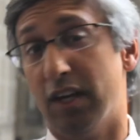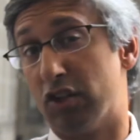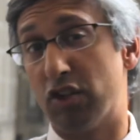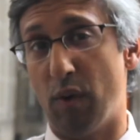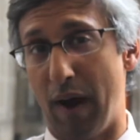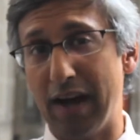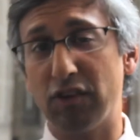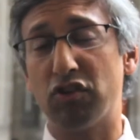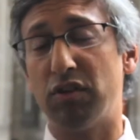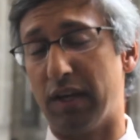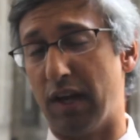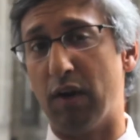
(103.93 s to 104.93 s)
So
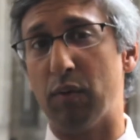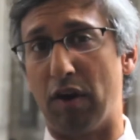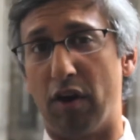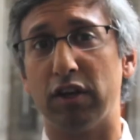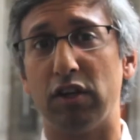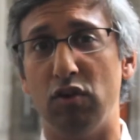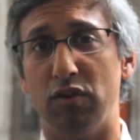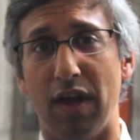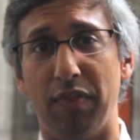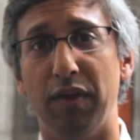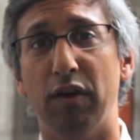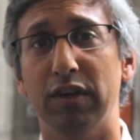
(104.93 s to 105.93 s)
actually, I would argue
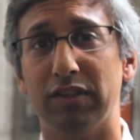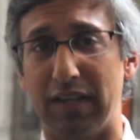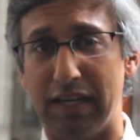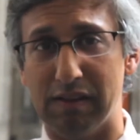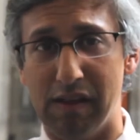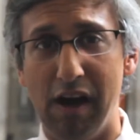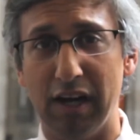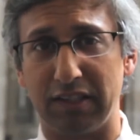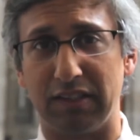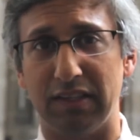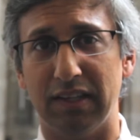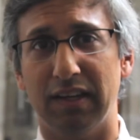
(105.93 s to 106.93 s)
that there is a
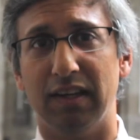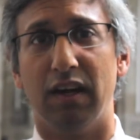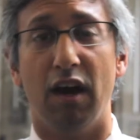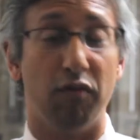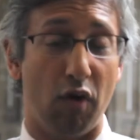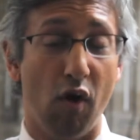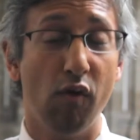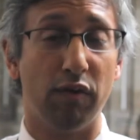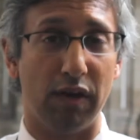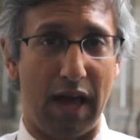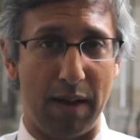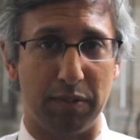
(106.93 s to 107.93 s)
lot of
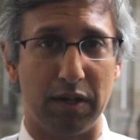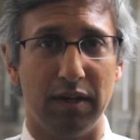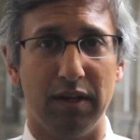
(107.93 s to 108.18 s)
overlap